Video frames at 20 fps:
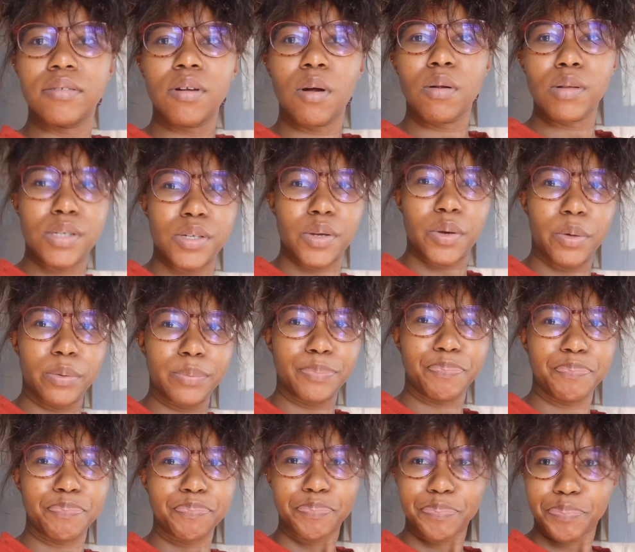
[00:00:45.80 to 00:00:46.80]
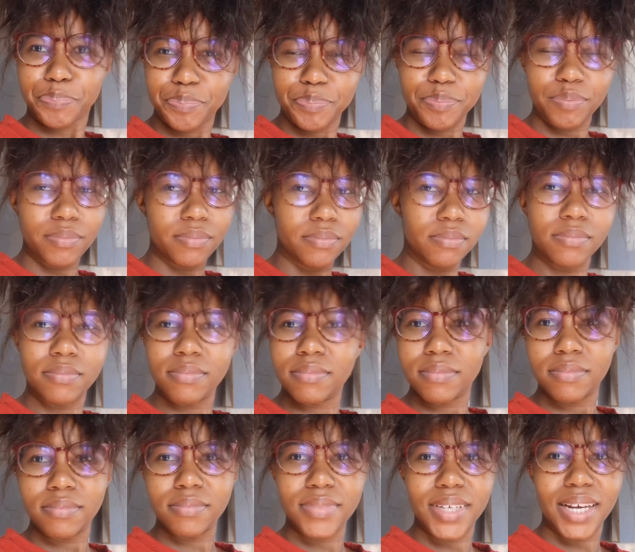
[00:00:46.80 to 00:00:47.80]
Also,
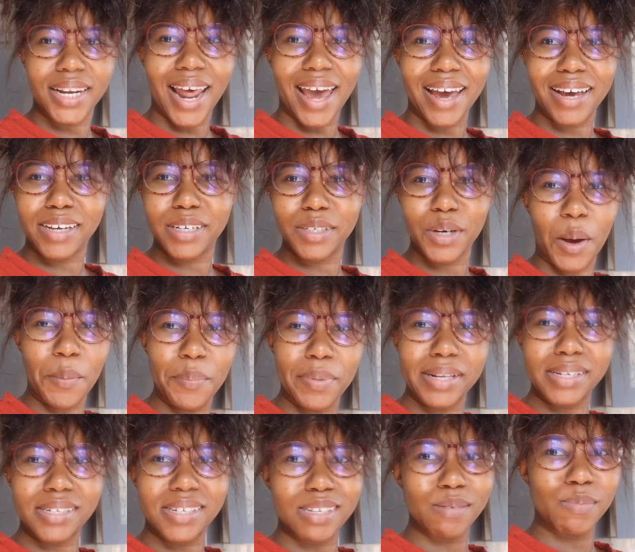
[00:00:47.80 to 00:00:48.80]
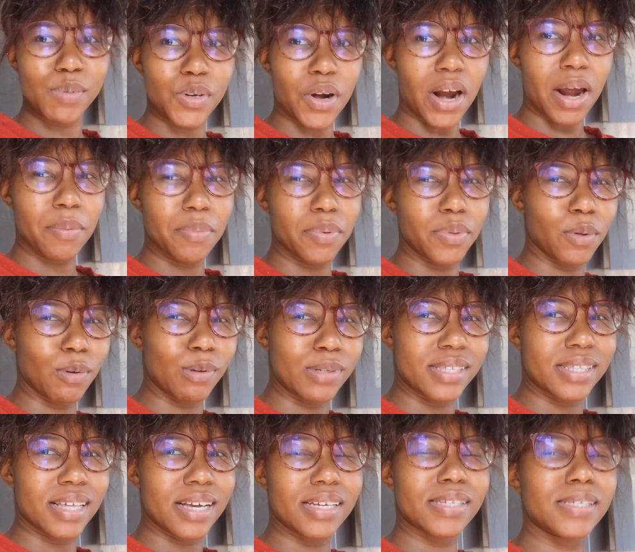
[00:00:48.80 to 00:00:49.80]
like, comment, subscribe, those
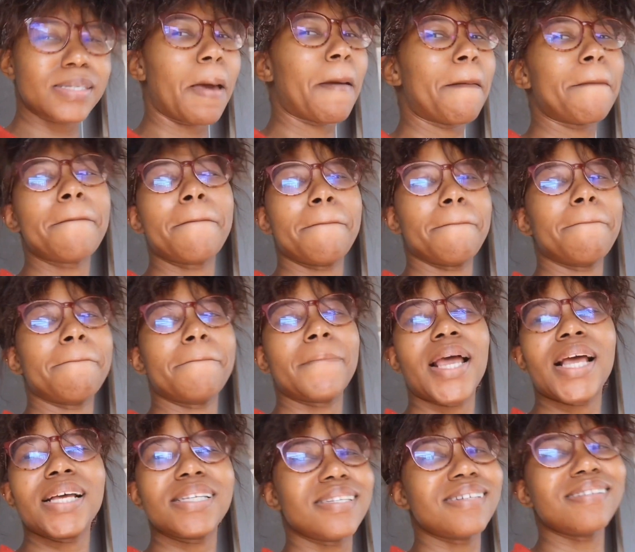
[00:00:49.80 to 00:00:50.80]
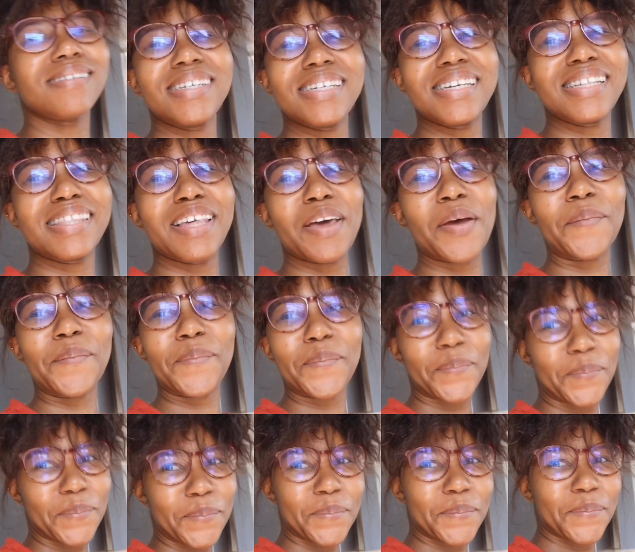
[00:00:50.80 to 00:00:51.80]
things. I still need them.
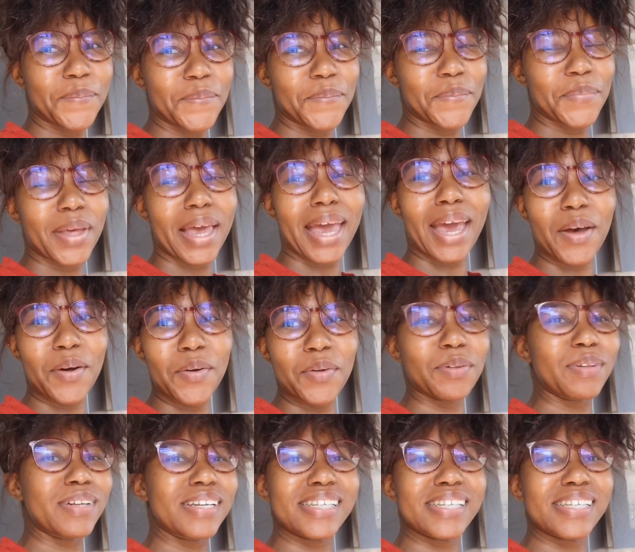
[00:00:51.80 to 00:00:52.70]
Okay, cool.